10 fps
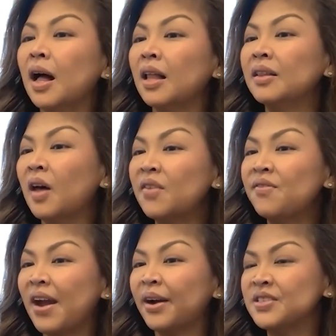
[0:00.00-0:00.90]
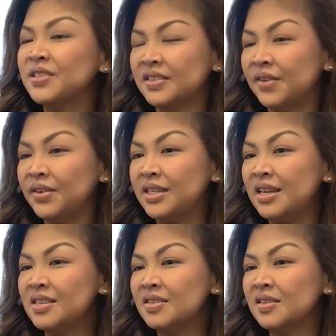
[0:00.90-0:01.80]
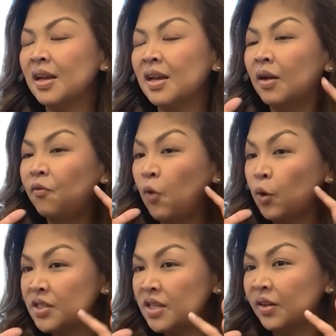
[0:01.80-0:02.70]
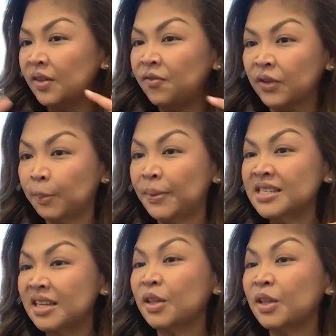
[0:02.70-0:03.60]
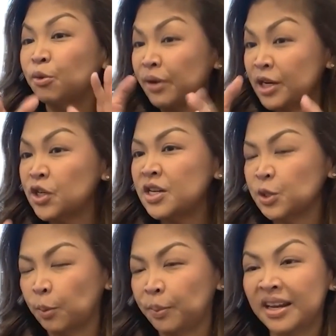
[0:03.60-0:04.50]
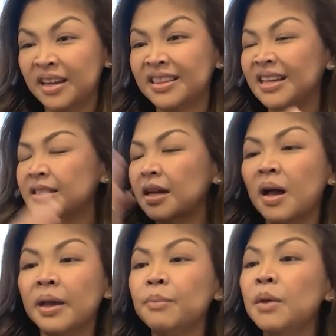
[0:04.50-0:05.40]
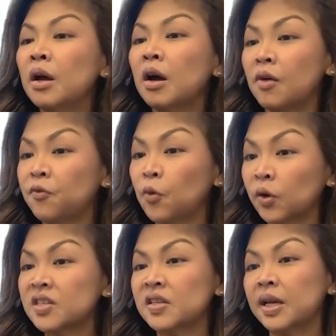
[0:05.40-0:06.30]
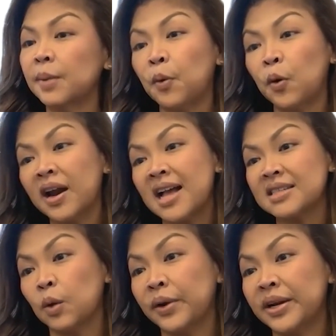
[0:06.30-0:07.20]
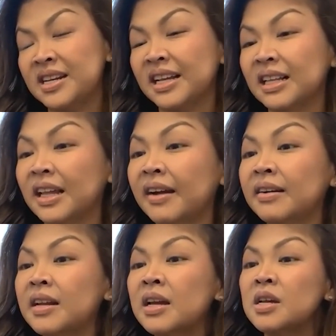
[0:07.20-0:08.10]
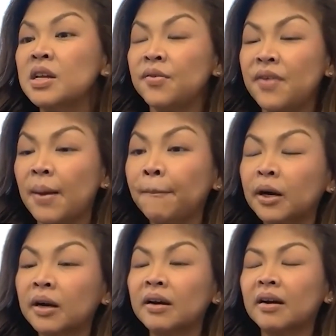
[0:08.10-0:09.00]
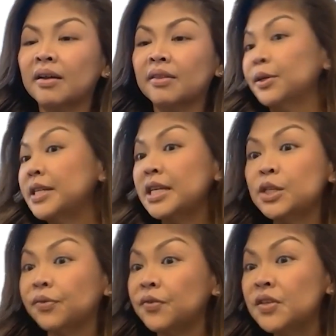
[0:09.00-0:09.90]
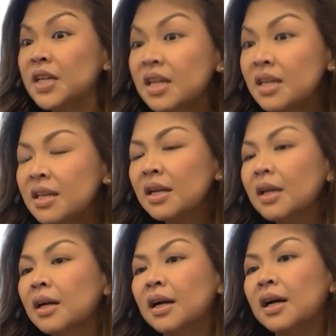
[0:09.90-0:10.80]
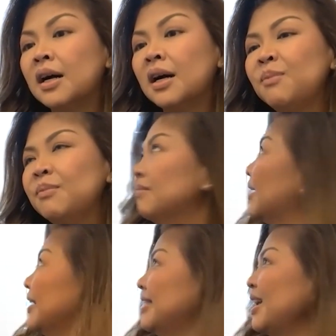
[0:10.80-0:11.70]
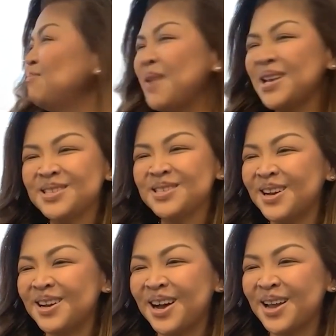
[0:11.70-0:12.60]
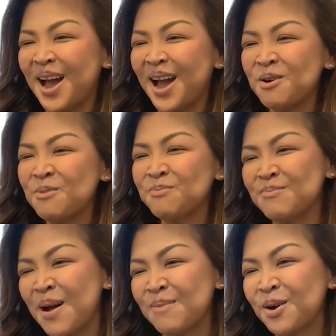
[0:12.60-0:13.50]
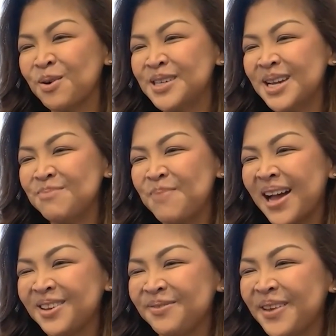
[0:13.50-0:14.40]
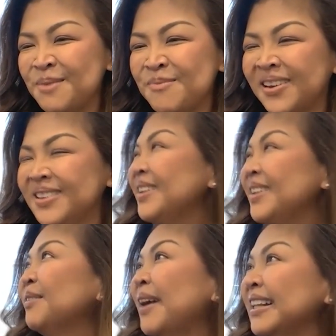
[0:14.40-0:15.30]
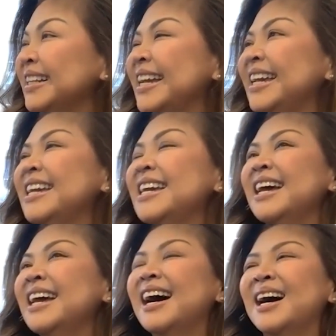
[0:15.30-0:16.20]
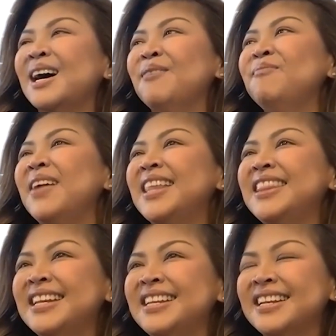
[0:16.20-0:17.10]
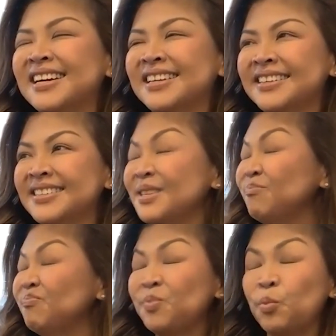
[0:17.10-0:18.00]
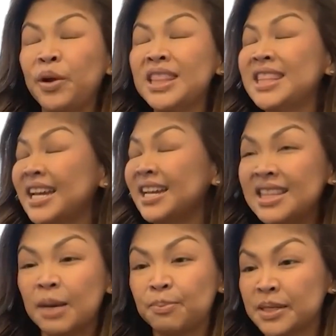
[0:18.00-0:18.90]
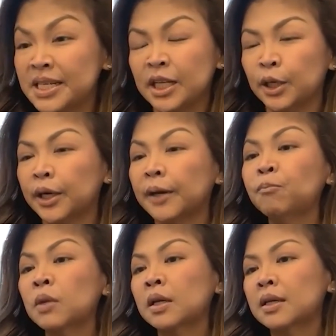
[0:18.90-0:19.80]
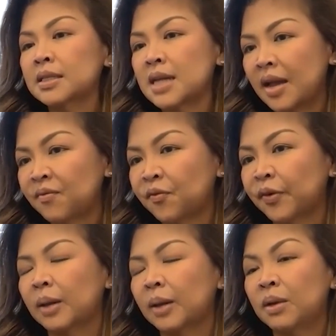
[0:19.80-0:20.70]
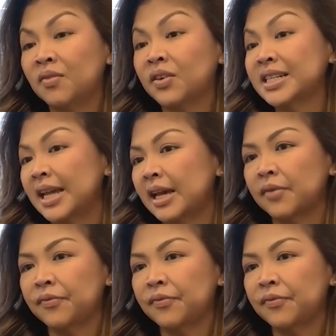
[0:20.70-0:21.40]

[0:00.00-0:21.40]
A lot of various activities focusing on the Philippines, and then the region is opening at that time. Of course, Singapore has already declared November 13 to 15. I think I hope I'm quoting Pat of Elevandi correctly. And then within that particular time frame, give or take a